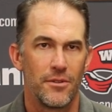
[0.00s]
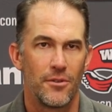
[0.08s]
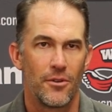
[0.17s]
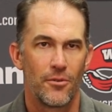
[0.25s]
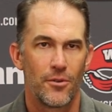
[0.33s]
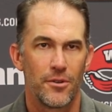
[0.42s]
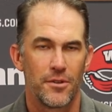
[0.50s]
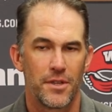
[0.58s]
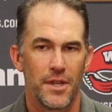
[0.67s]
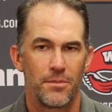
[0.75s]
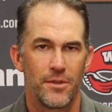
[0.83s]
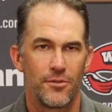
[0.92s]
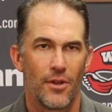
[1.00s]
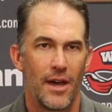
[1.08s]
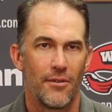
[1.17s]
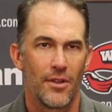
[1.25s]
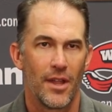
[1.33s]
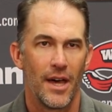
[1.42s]
could have kept the
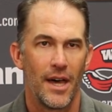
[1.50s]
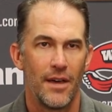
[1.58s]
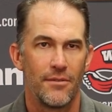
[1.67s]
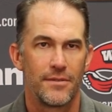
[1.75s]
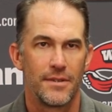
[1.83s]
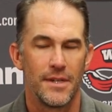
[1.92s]
drive alive.